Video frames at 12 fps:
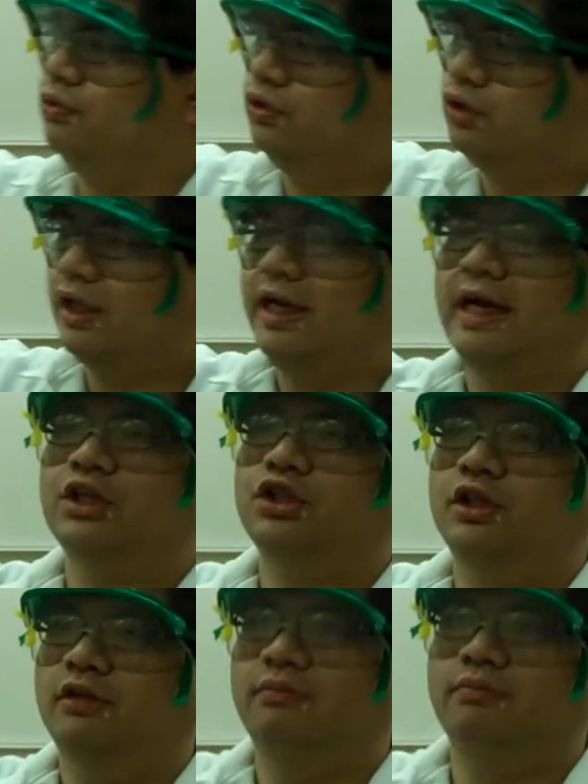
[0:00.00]
you can
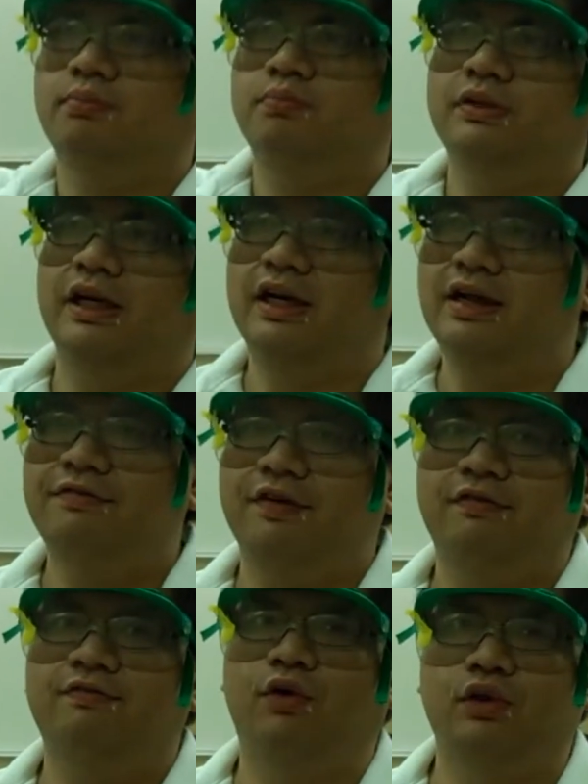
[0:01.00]
actually deliver
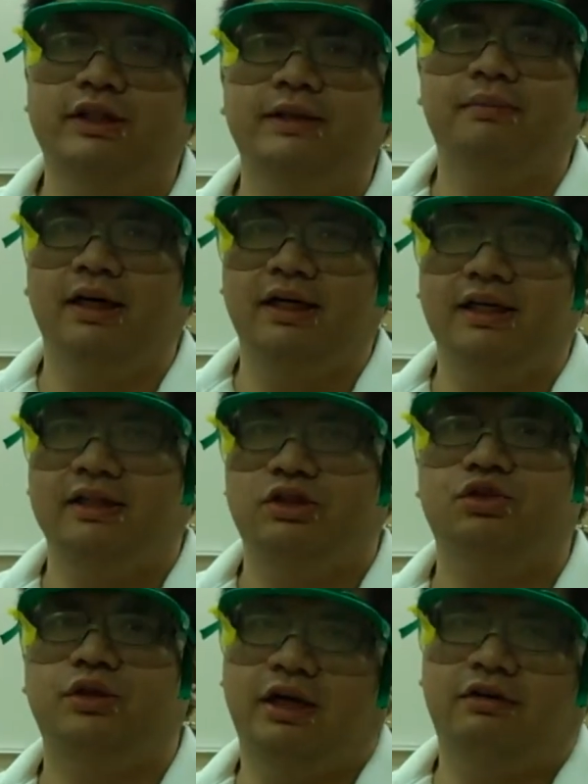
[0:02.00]
14 milliliters
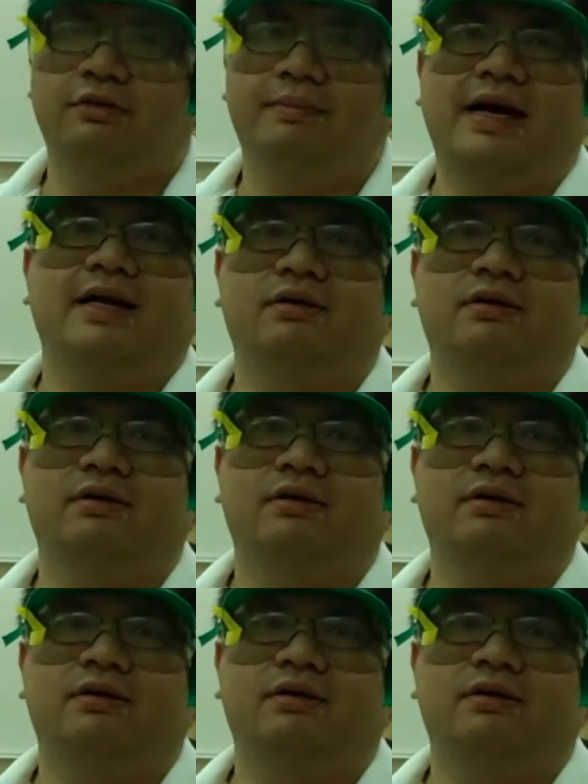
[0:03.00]
straight off the bat,